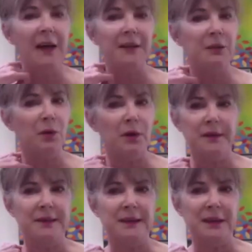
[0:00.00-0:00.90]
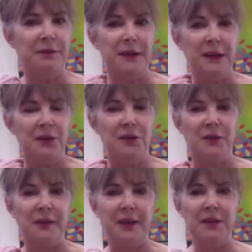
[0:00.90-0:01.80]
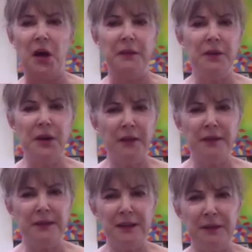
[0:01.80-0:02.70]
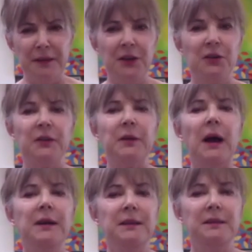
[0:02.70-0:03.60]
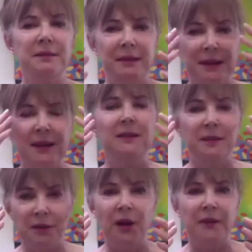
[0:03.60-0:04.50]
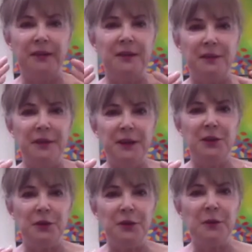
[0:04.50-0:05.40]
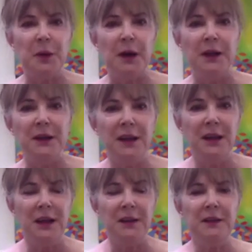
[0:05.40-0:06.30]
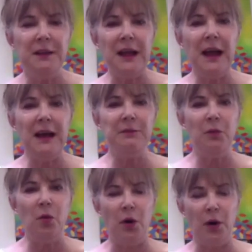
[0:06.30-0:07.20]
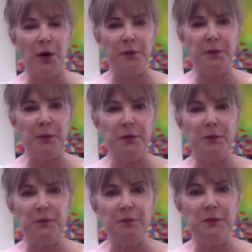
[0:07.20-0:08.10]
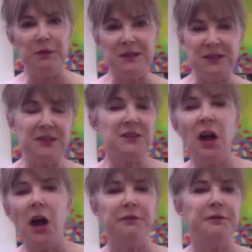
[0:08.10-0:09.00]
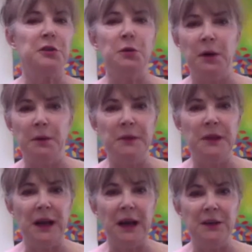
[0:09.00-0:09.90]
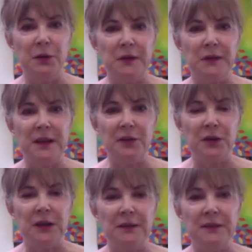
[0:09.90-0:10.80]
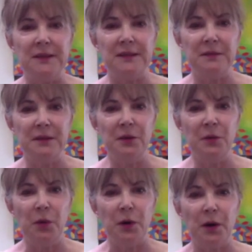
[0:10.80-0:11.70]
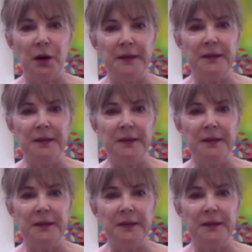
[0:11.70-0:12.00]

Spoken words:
they weren't stick figures. I thought, they're not stick figures. I didn't think they're not stick figures, but they had more stuff to them than I noticed the other kids were. And